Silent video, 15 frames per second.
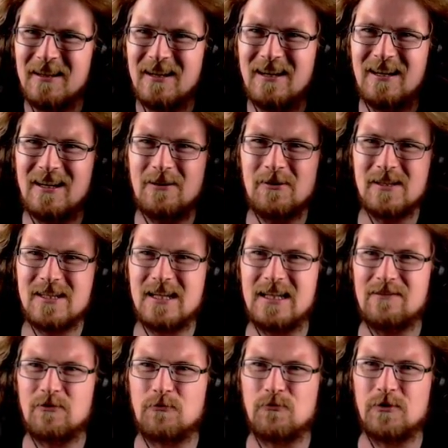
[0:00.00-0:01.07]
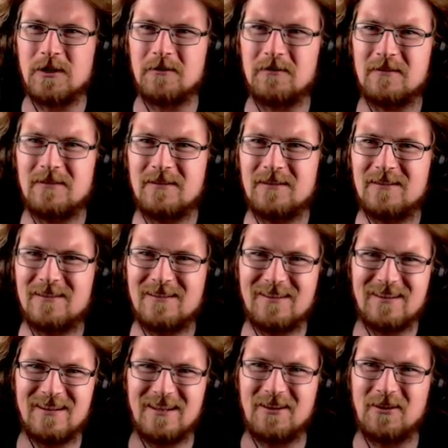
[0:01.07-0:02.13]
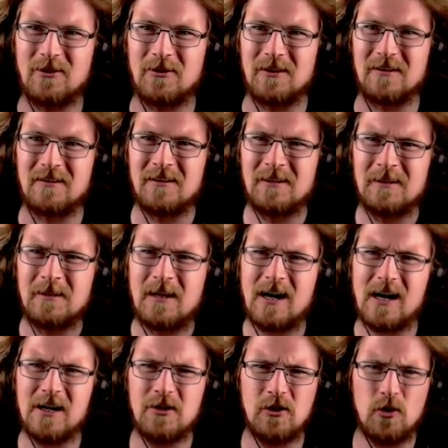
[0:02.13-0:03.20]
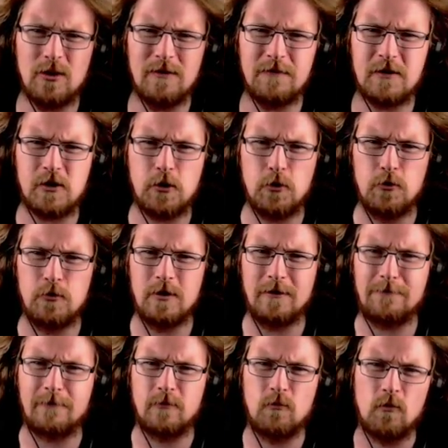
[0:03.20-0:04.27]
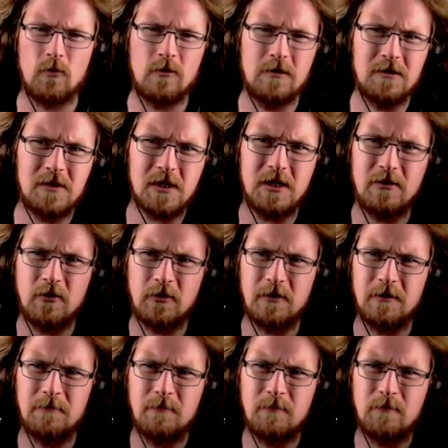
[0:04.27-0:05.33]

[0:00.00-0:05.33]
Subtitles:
How is that even real in Noita? I know of 2 different waters in Noita.